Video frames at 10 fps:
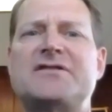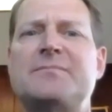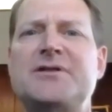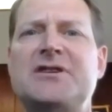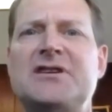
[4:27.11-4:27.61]
to
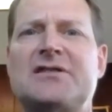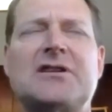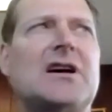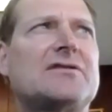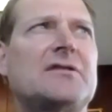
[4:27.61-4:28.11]
be
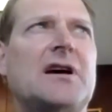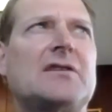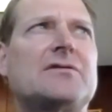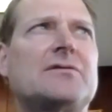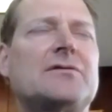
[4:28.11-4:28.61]

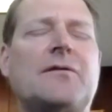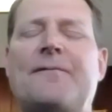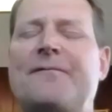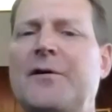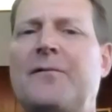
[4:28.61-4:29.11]
at
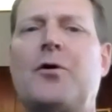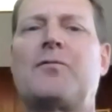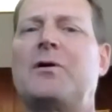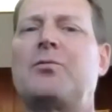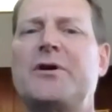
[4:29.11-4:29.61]
the forefront.